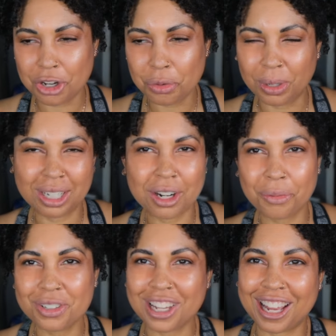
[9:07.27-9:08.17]
Do you want it? I
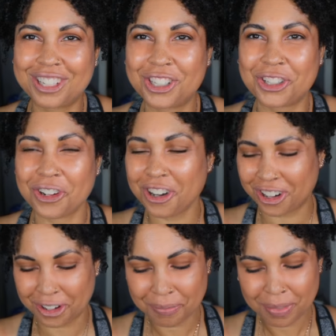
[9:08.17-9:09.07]
was like, sure.